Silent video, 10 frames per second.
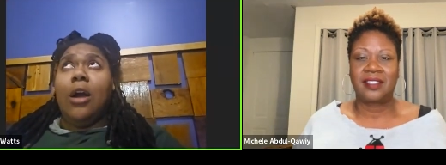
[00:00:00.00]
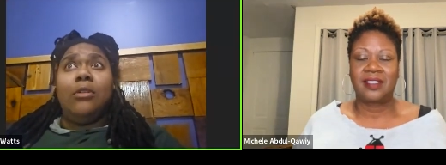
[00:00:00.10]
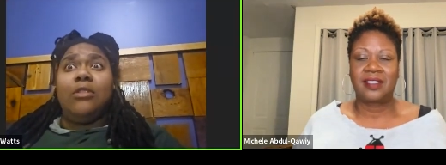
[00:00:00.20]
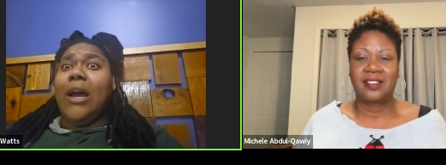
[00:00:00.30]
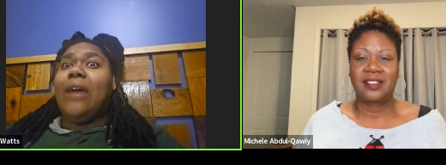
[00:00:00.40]

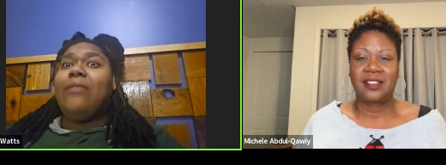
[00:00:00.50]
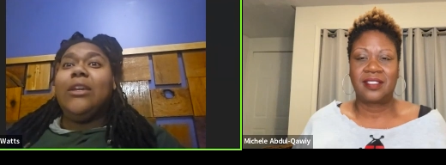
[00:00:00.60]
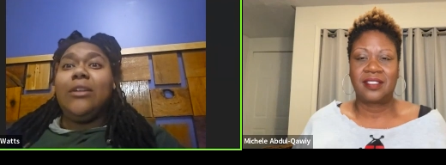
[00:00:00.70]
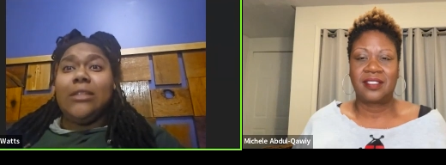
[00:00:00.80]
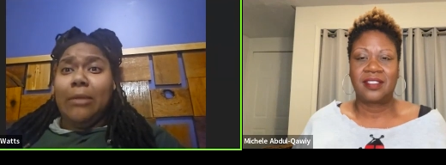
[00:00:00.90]
Speaker 1: almost five
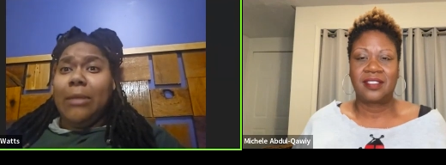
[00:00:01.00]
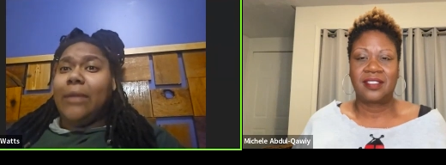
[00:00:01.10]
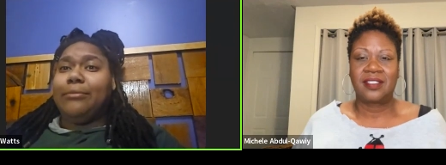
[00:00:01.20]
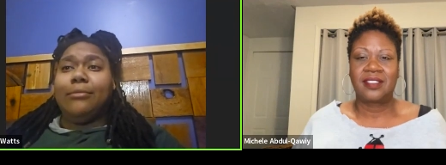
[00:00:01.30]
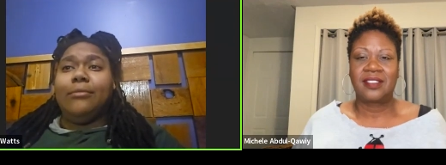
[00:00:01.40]
years, and I'm
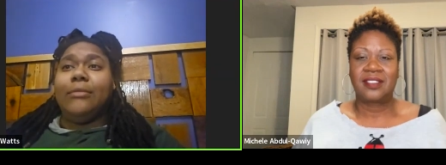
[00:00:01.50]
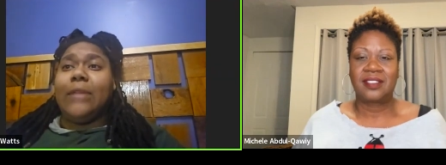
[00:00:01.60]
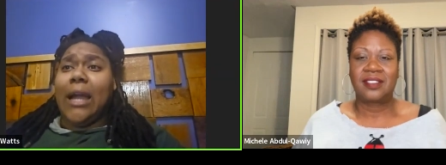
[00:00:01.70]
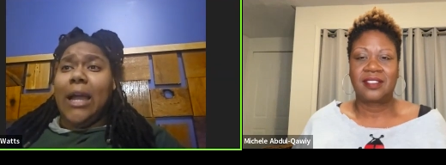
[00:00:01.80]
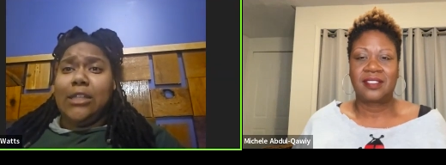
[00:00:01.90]
like,
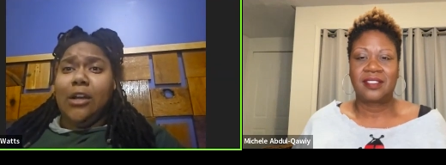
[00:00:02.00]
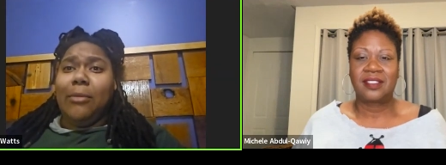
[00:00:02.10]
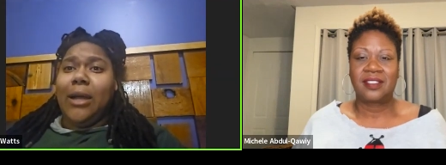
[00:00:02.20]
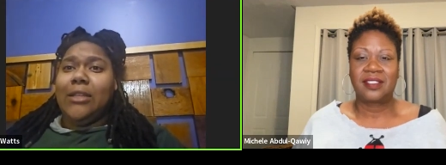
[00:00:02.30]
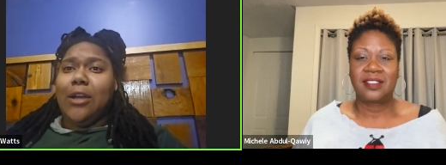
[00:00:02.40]
I gotta
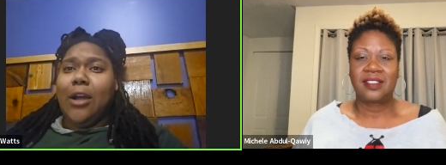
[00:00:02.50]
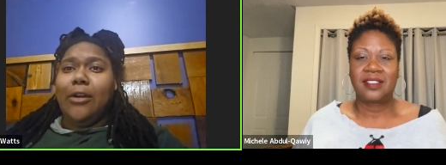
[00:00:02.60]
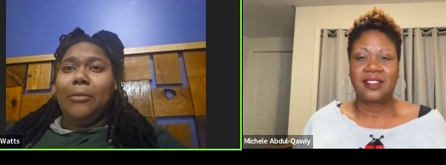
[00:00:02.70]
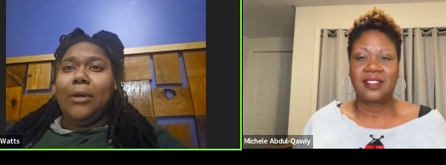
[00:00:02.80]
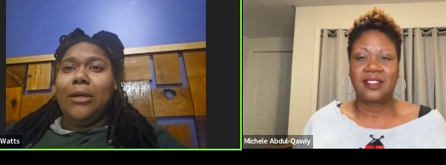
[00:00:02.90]
talk about it.
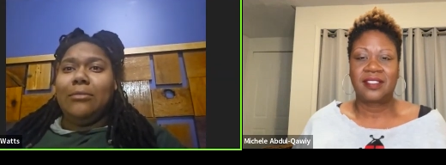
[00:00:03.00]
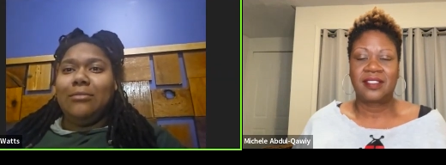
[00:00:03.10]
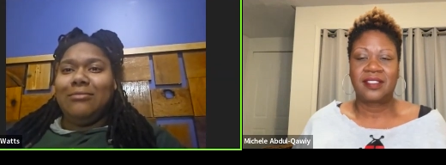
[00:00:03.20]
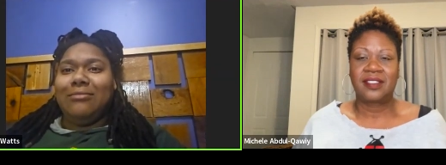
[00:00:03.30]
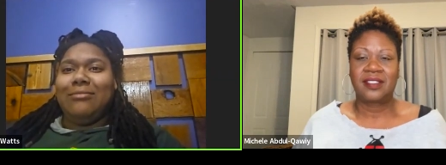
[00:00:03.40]
Sorry, grandma.
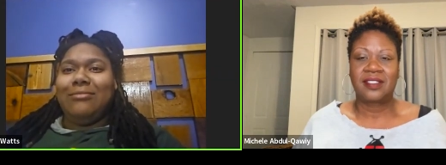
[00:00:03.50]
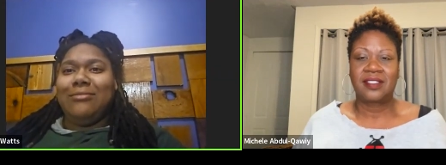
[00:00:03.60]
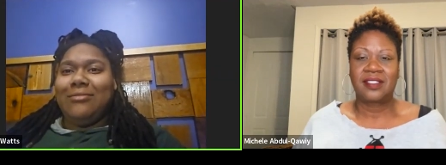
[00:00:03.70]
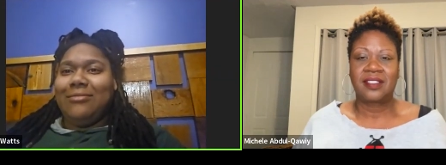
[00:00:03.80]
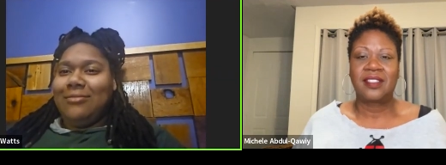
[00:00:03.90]

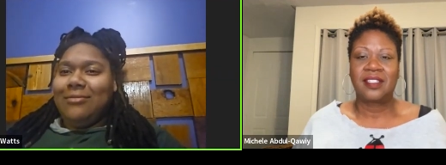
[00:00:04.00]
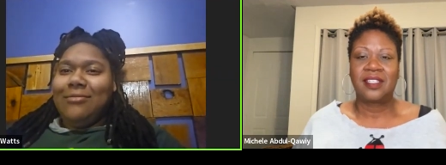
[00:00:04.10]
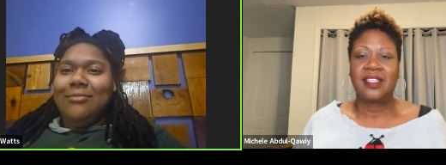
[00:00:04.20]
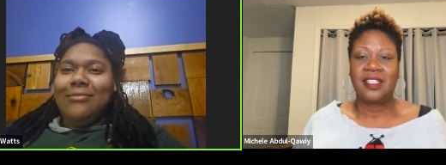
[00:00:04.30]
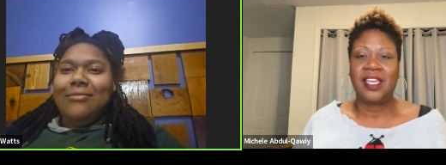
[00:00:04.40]

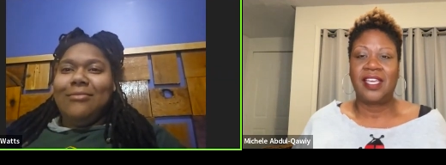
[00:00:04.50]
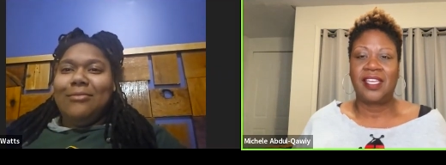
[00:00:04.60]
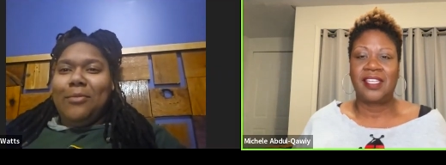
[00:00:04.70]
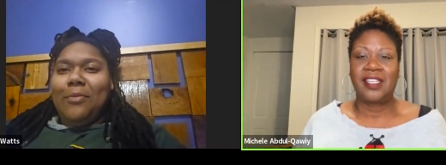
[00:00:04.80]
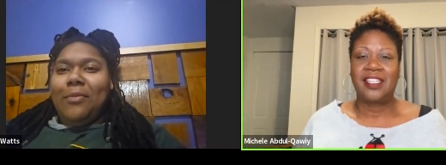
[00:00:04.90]

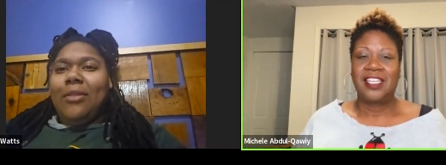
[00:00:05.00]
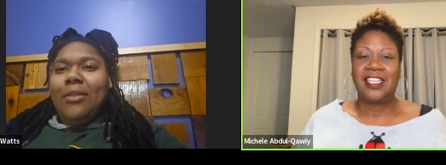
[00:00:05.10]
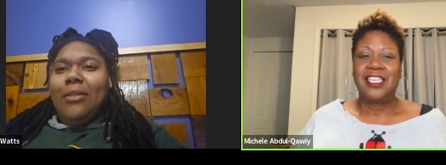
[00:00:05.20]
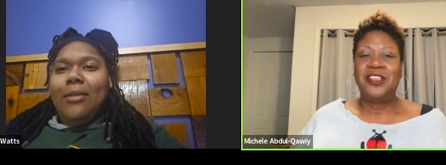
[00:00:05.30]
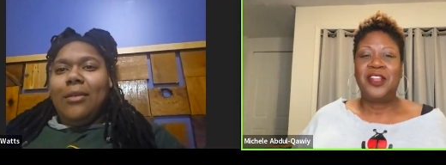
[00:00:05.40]
yeah,
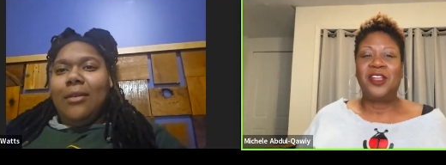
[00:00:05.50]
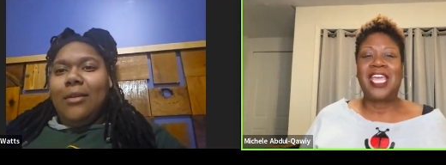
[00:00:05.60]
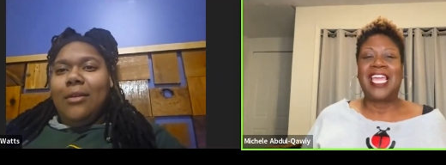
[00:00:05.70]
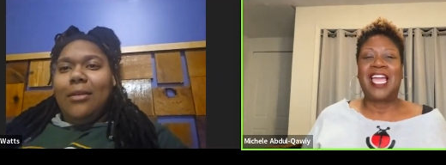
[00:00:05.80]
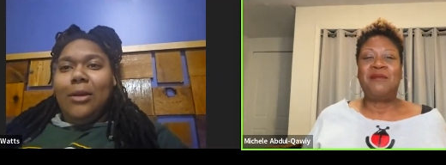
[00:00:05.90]
Speaker 2: you know,
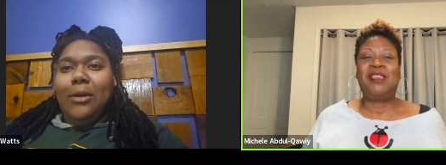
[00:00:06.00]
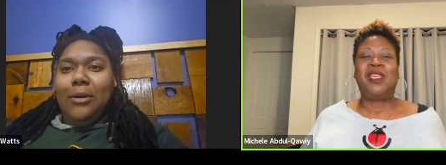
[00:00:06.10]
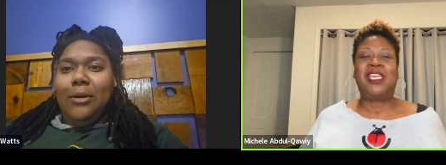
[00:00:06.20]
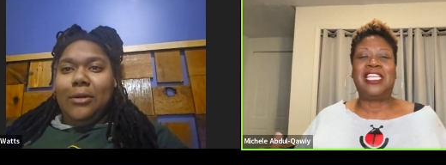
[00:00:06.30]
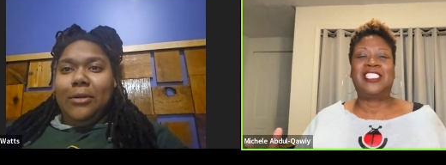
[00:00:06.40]
like I
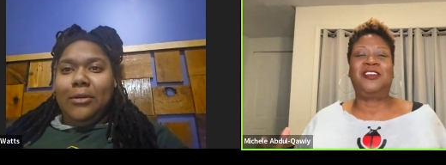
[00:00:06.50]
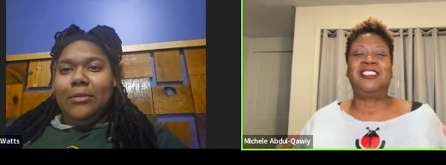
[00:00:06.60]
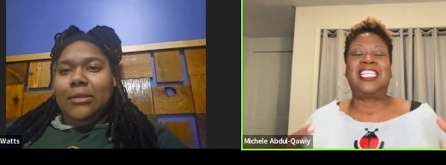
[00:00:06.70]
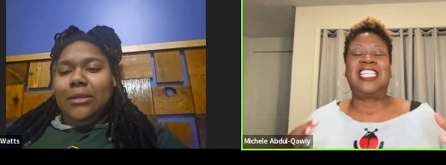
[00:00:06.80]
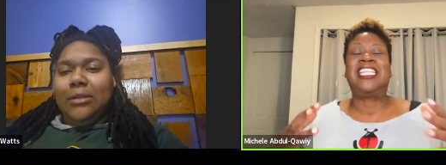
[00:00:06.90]
mean, because
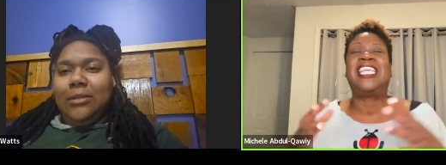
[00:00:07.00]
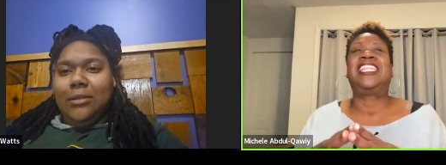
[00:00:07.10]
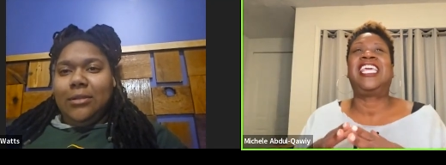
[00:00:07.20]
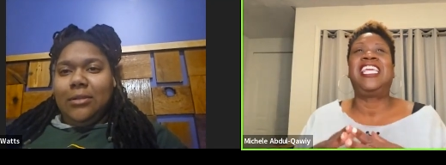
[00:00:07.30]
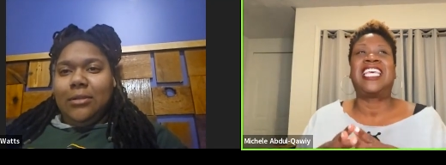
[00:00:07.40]
those
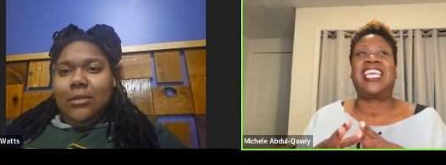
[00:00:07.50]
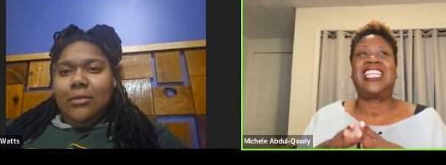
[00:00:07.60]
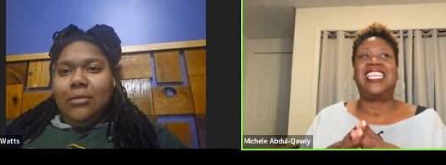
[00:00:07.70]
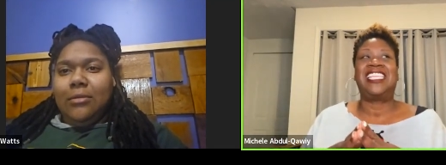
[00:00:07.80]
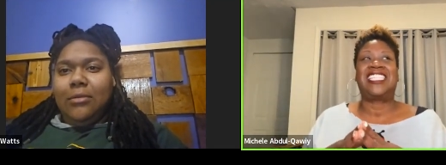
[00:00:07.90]
things
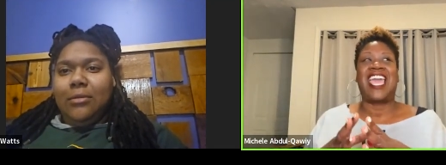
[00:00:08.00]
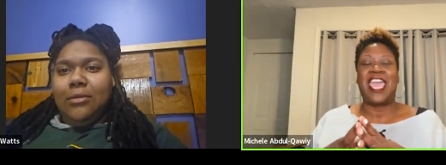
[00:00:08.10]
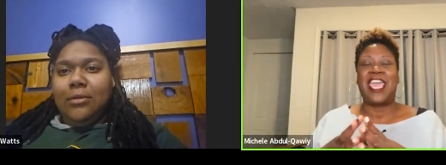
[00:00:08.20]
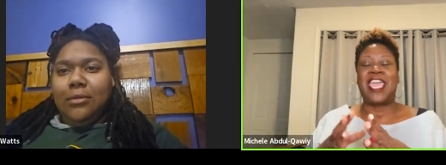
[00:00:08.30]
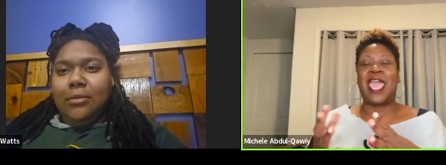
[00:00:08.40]
like this,
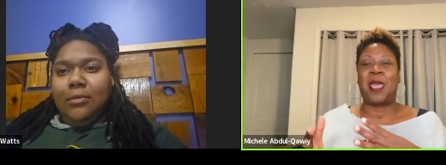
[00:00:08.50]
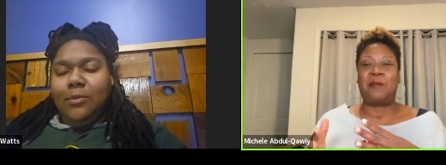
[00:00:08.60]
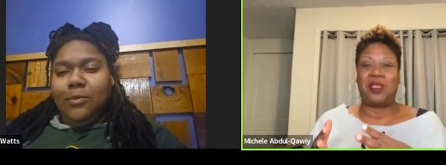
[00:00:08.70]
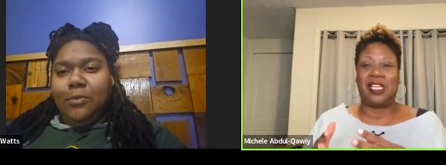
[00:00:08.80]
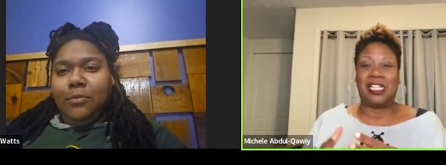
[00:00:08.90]
it
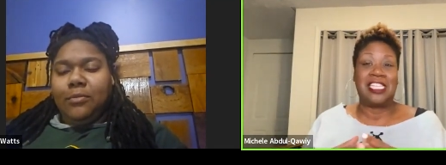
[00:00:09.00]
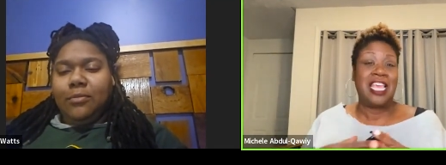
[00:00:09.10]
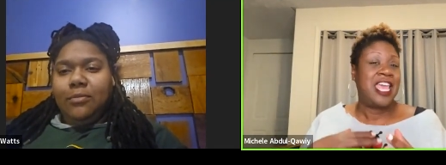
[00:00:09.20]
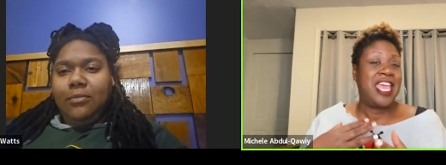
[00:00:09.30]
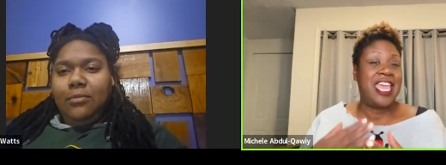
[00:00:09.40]
happens.
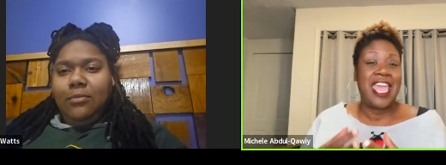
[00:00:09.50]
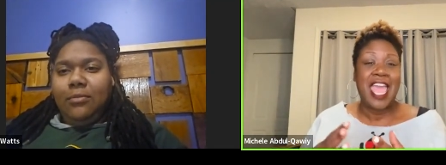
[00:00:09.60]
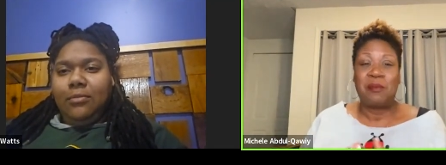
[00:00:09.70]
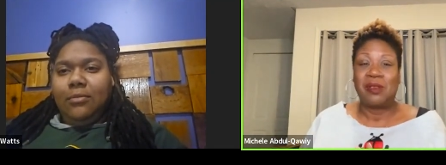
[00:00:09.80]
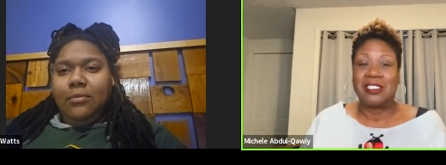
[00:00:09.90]

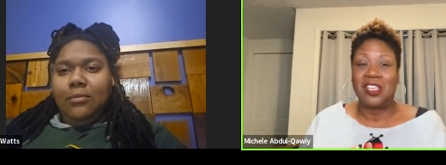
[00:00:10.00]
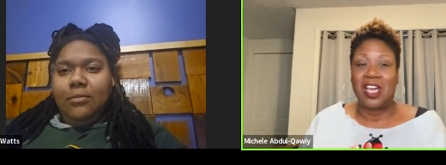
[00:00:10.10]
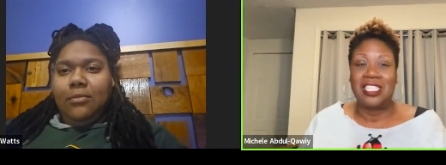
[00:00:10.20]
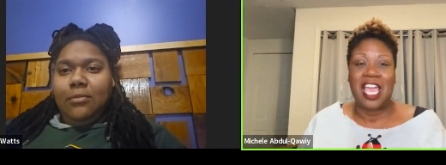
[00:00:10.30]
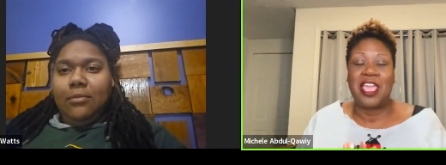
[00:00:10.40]
It happens
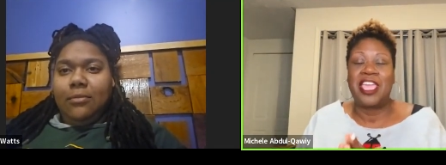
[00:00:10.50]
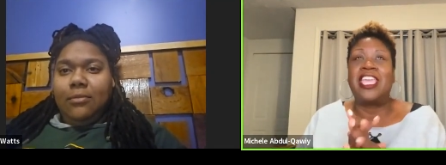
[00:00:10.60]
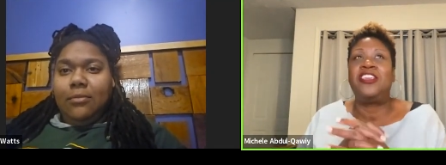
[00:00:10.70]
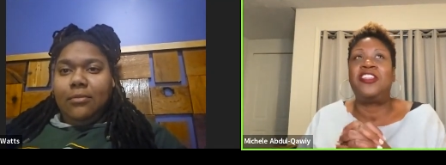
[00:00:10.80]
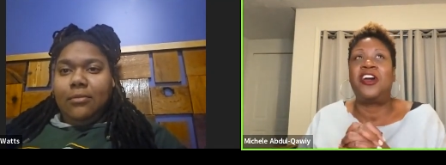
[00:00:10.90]
all the time.
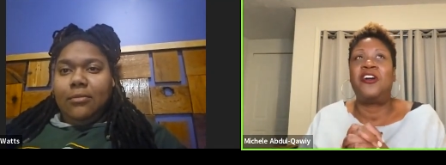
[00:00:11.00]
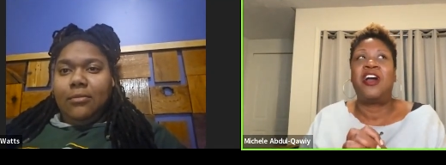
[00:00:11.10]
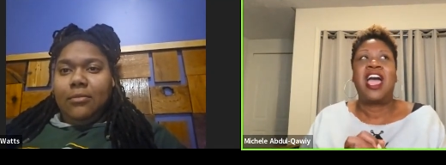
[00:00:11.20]
You know,